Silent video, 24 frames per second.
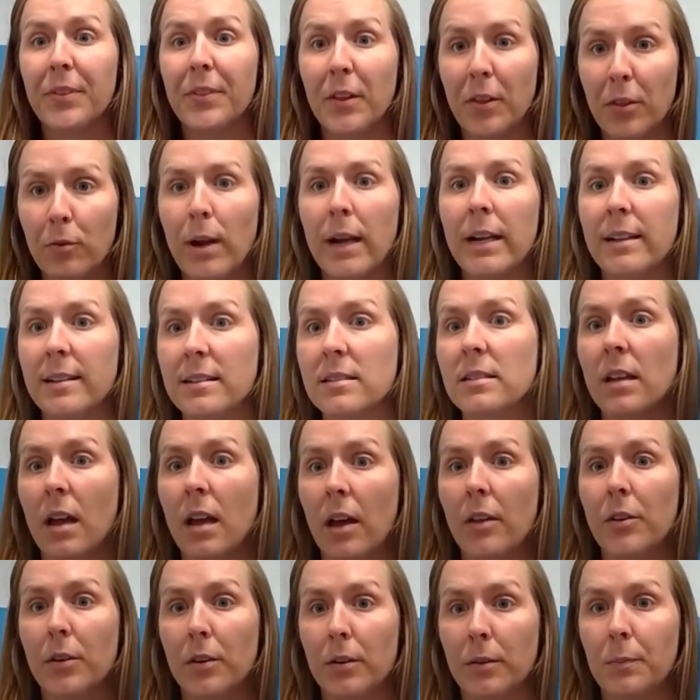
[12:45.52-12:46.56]
the threat is
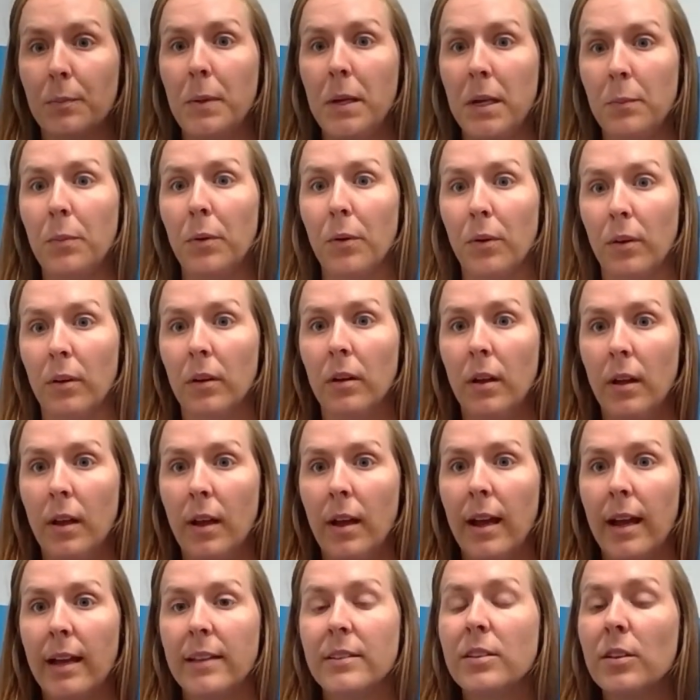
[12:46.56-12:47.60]
other people.
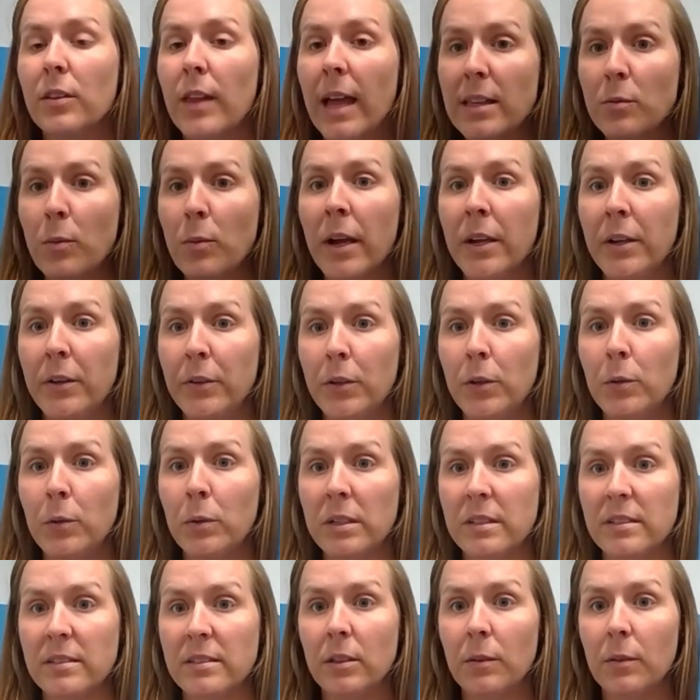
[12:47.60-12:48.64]
And so that's why you do want
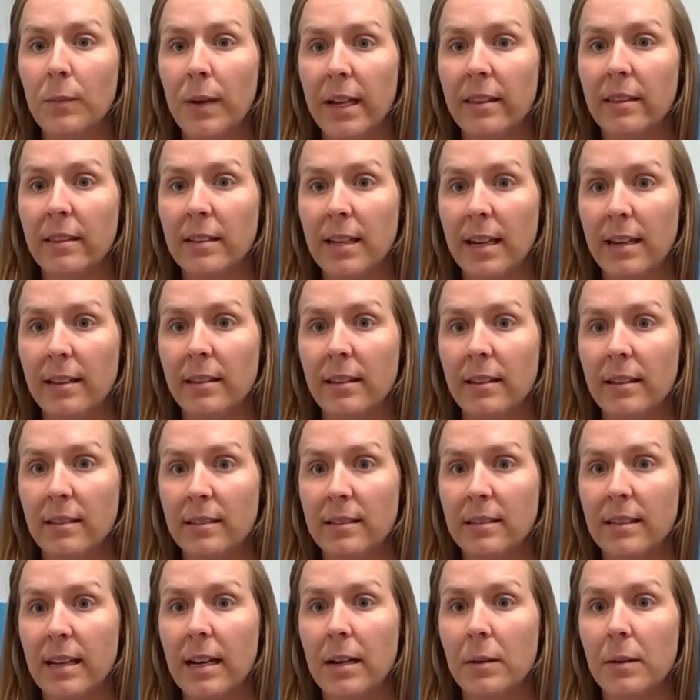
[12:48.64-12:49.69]
to still take these
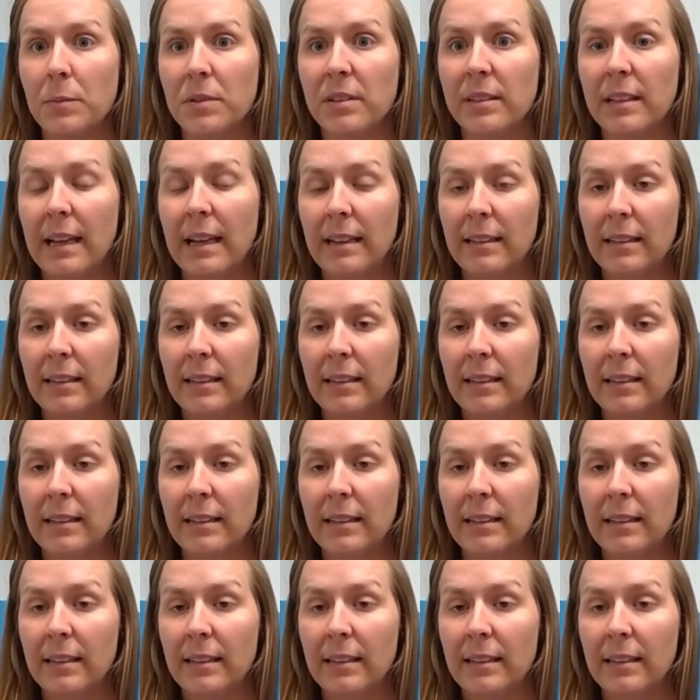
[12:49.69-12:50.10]
steps.